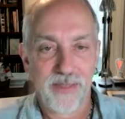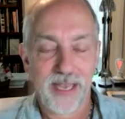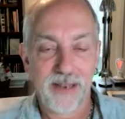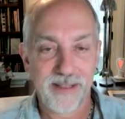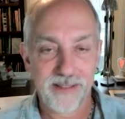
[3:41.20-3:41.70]

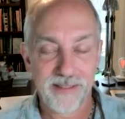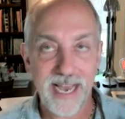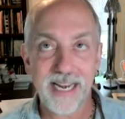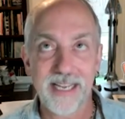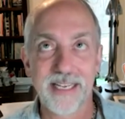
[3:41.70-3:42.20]
and
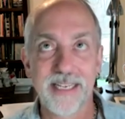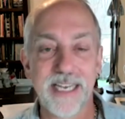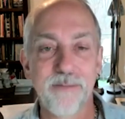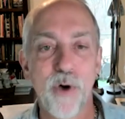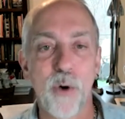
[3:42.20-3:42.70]
that is
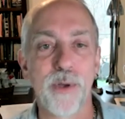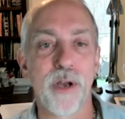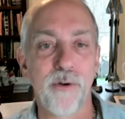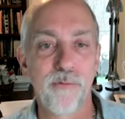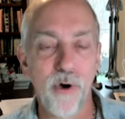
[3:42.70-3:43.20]
a moment
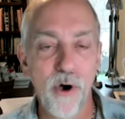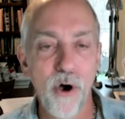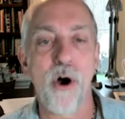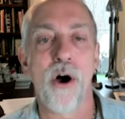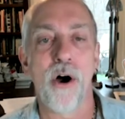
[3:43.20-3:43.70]
of
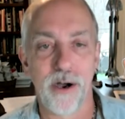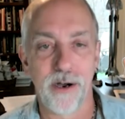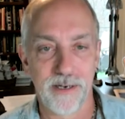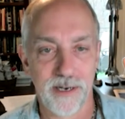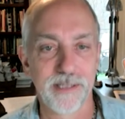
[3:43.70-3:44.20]

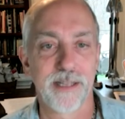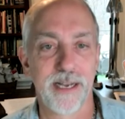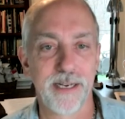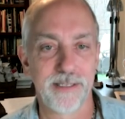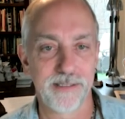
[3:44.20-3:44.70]
awe
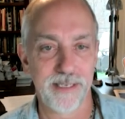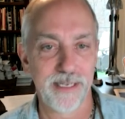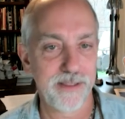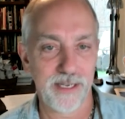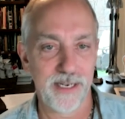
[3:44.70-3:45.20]
unlike
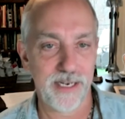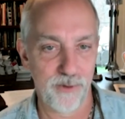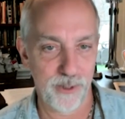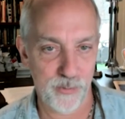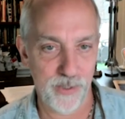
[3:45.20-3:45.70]
anything I'd
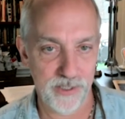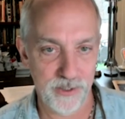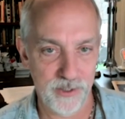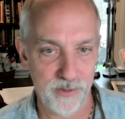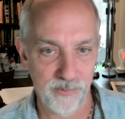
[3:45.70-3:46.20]
ever
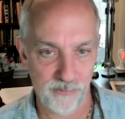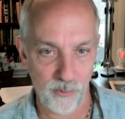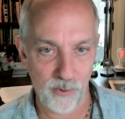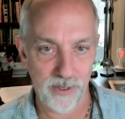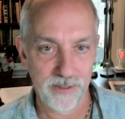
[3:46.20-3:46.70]
experienced
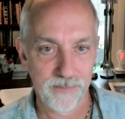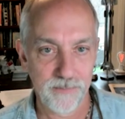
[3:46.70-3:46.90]
before.